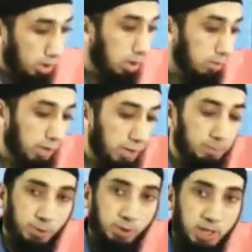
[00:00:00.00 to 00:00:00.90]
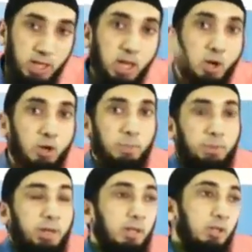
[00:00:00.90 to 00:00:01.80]
or, or over an employee, or a
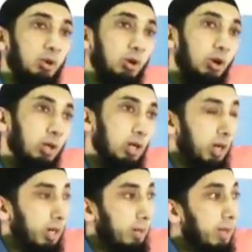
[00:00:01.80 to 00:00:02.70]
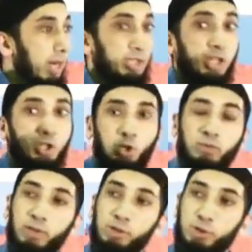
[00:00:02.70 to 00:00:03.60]
you know, or a, uh, a teacher
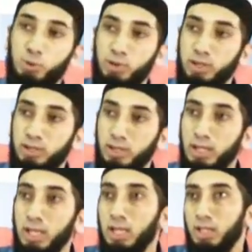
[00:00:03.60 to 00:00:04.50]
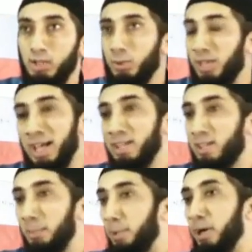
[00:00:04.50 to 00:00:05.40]
over a student, you can't
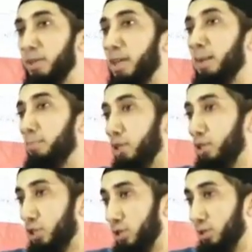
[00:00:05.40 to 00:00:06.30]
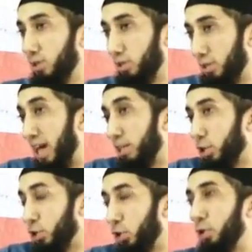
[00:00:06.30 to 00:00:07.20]
compare that much that
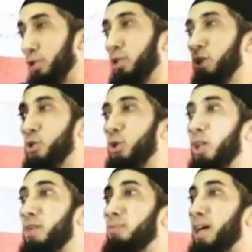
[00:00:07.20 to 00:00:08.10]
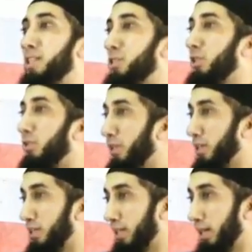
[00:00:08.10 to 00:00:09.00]
control to the control of a master over
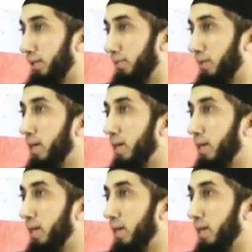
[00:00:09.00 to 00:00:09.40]
a slave.